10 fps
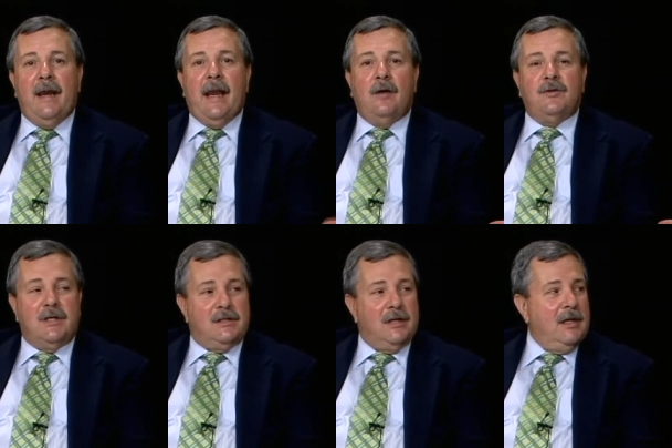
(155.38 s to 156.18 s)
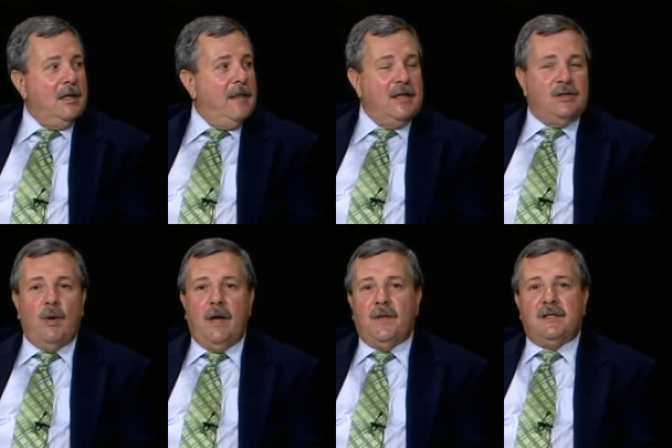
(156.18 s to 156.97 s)
Phony figures, That's
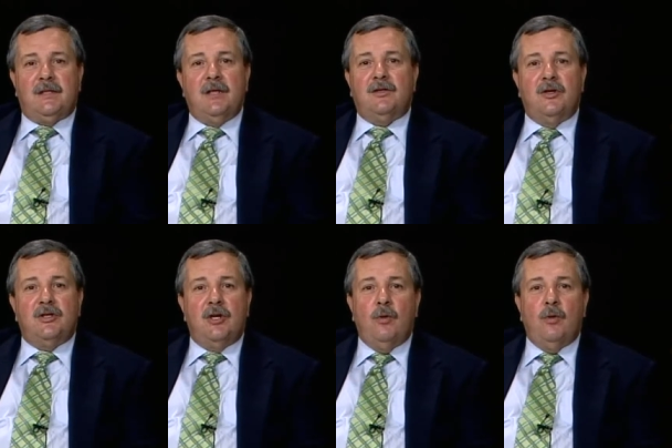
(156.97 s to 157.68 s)
right, It that says there's